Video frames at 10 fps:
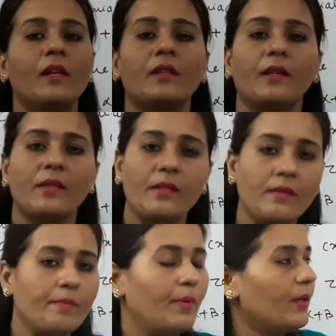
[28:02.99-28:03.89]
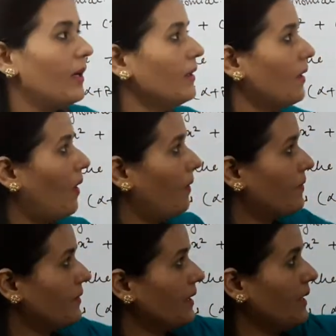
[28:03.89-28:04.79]
the product of
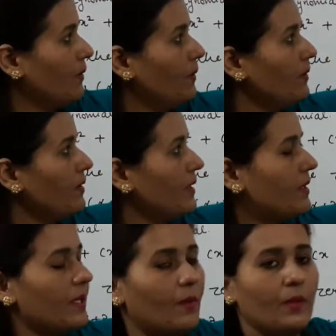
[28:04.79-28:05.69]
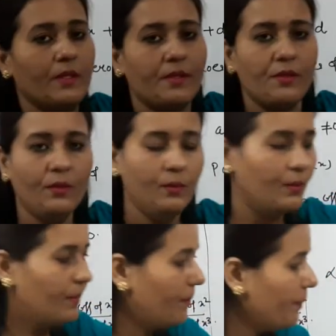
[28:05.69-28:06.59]
zeros is equals to
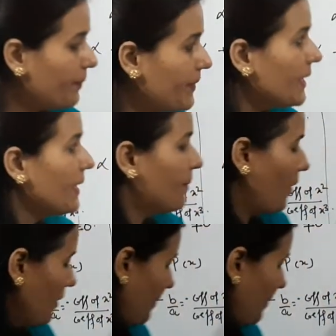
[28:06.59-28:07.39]
d upon